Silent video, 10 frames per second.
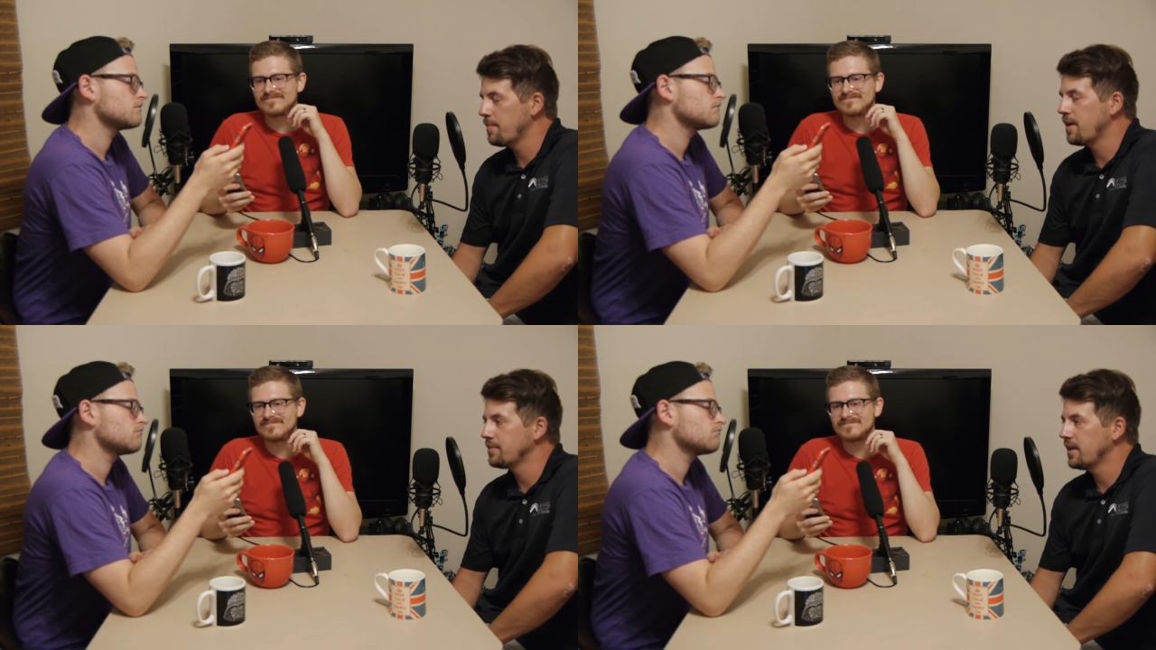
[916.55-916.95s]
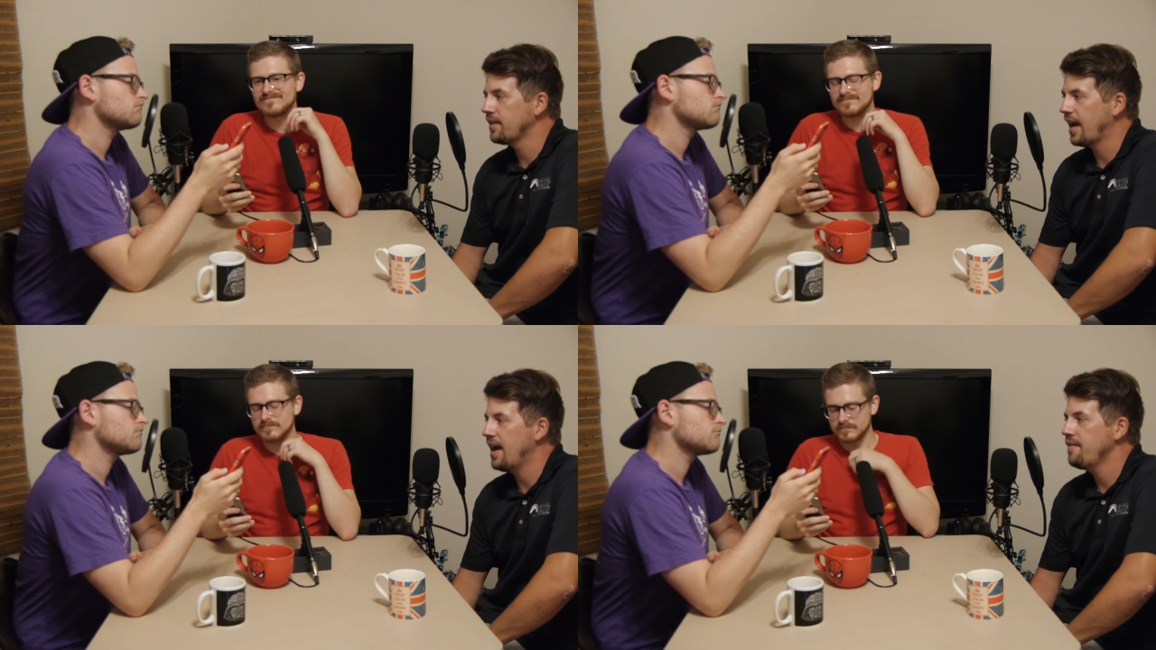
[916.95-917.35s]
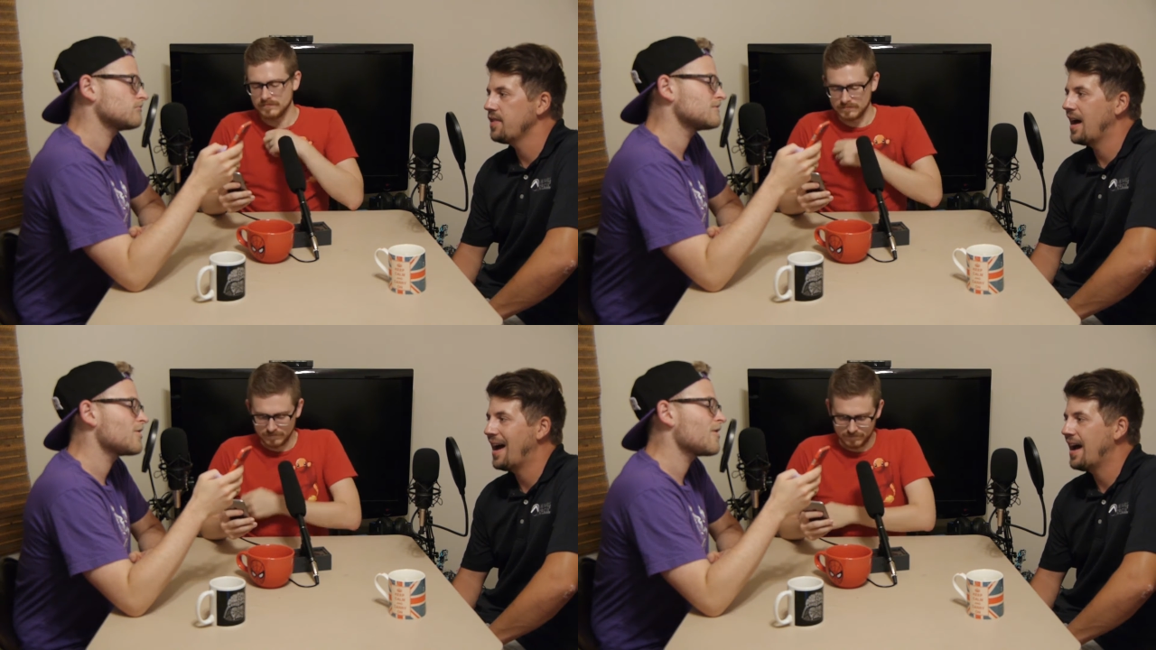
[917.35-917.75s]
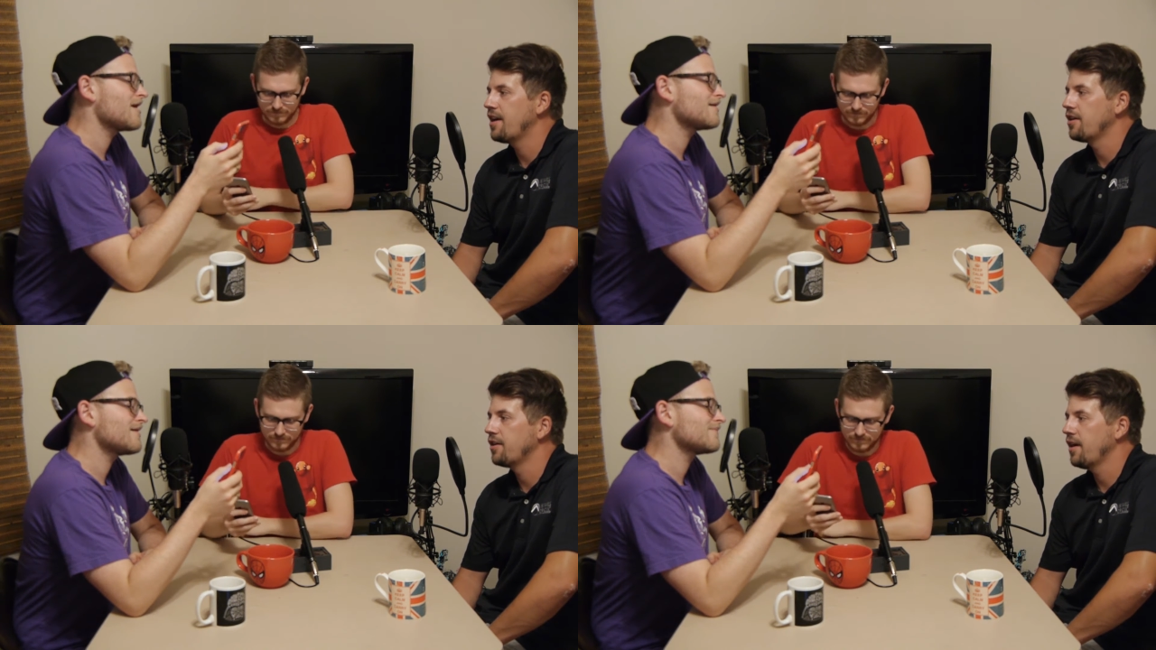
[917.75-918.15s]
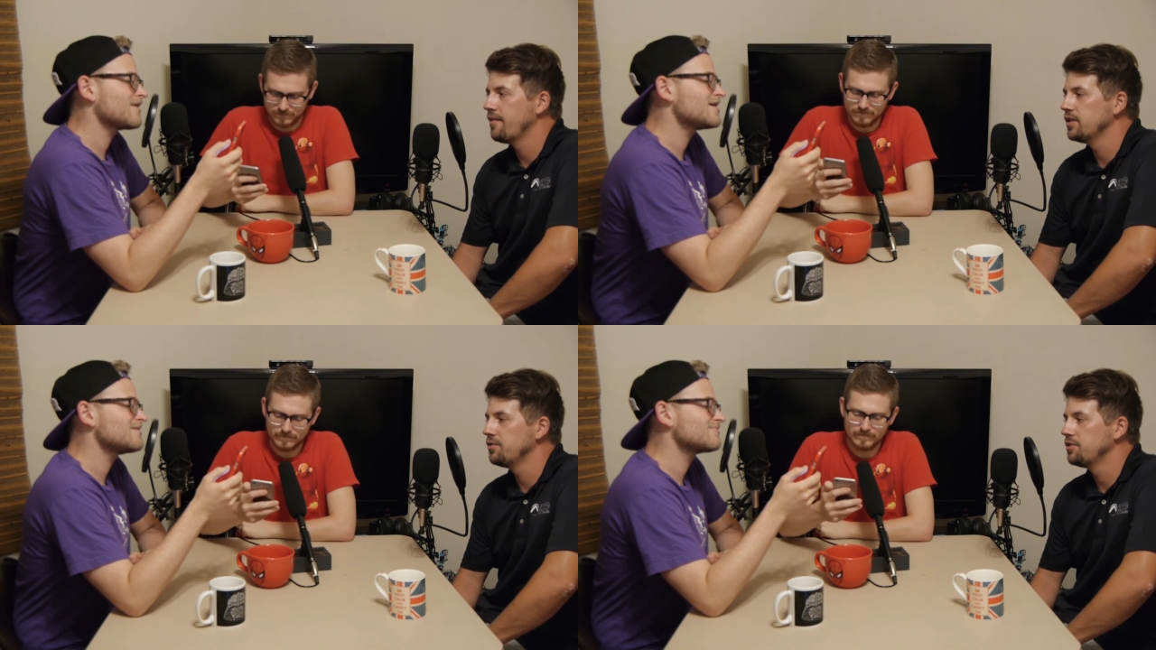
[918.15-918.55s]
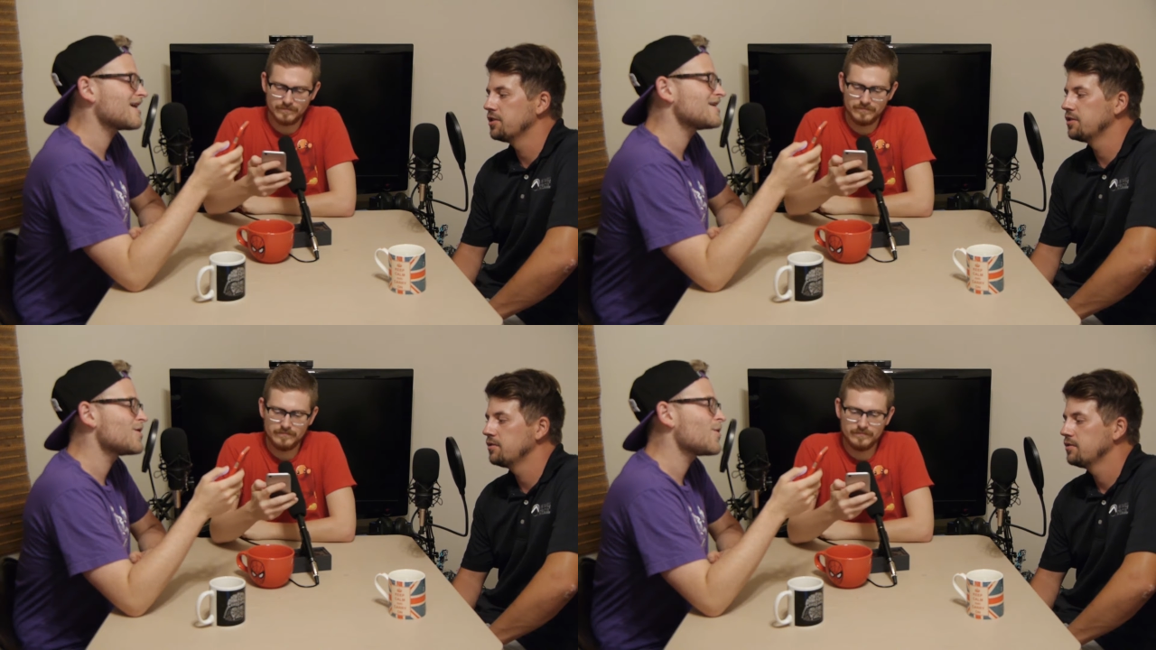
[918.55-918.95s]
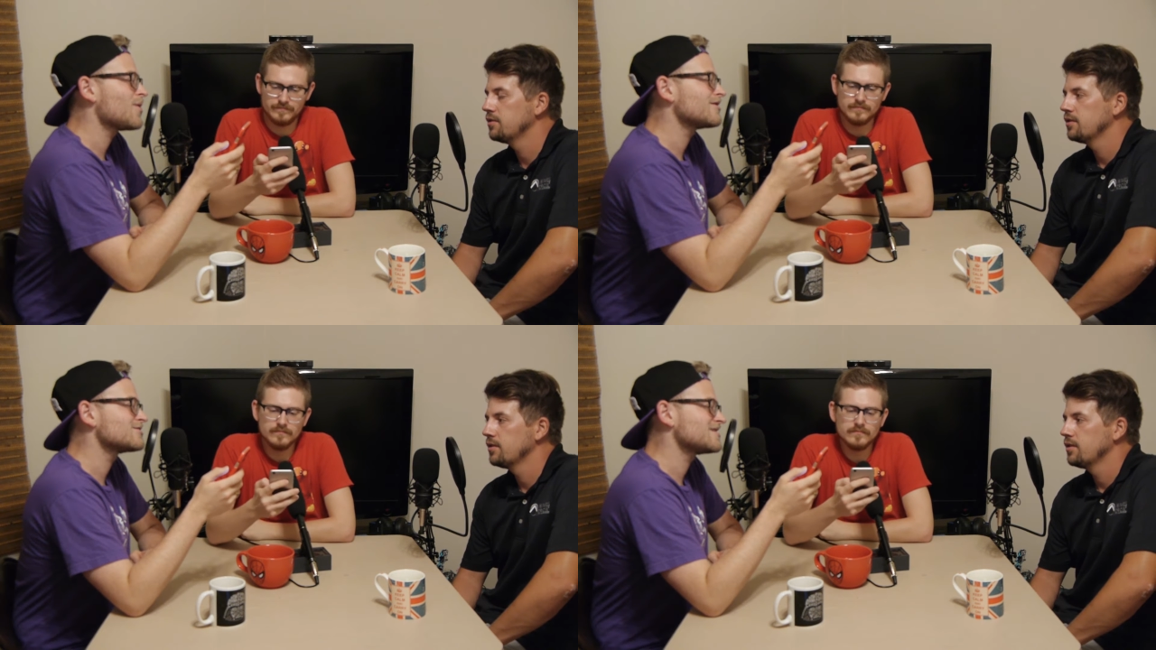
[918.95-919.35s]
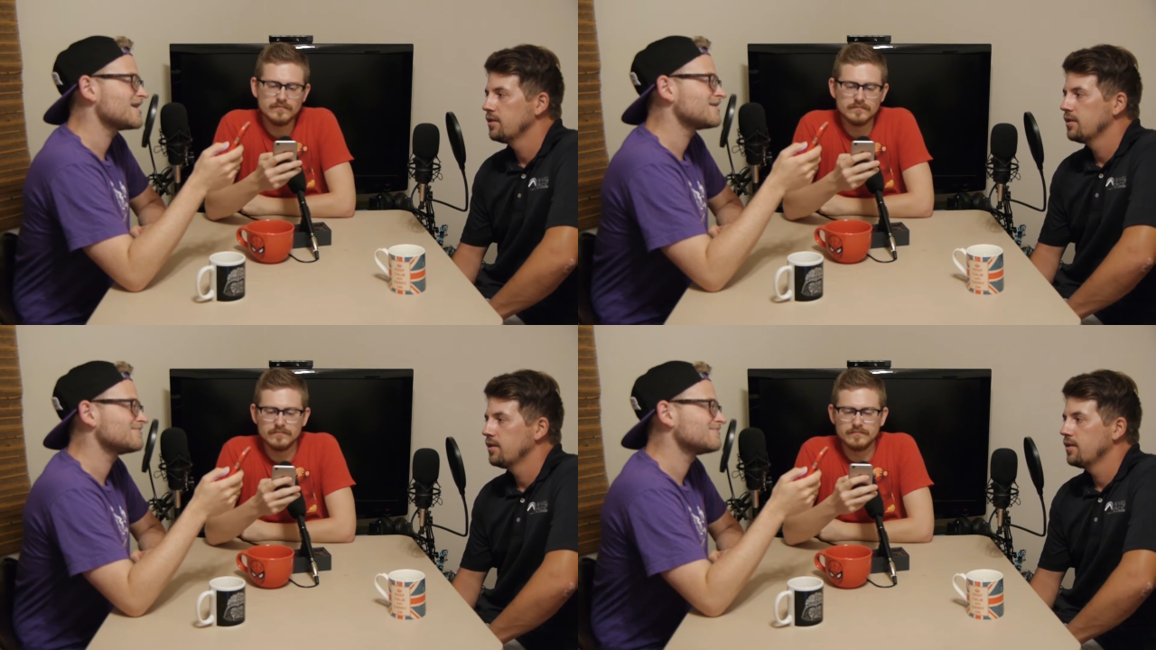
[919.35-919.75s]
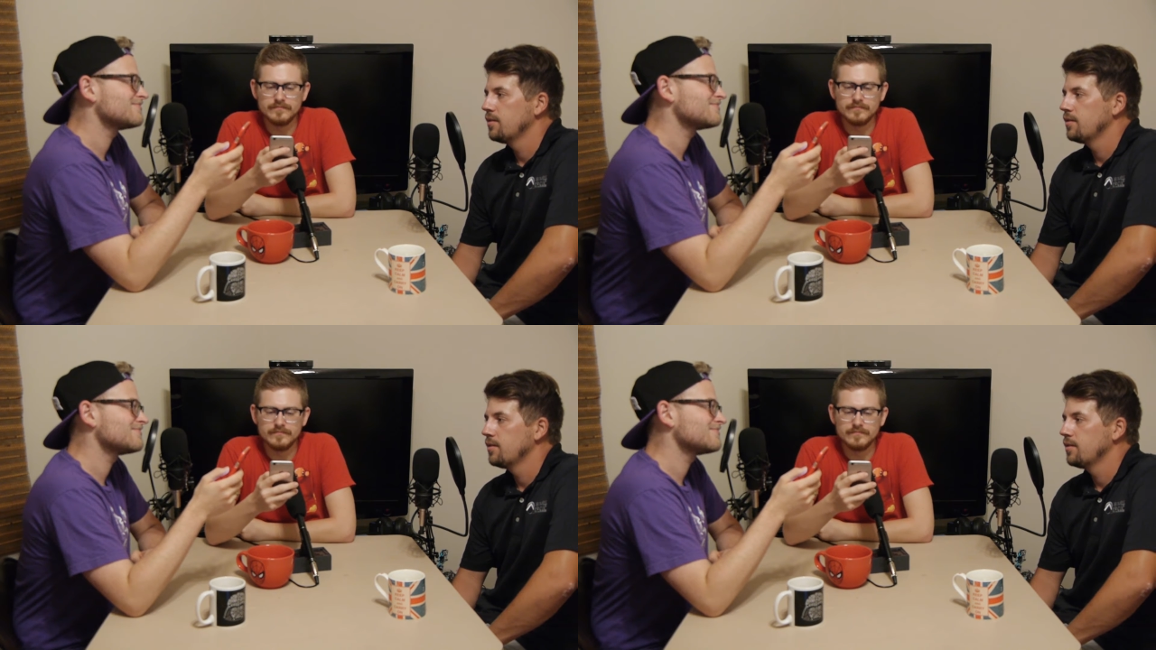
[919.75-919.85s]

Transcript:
Speaker 1: But I'm saying like I have the higher evolution. I know what you're saying.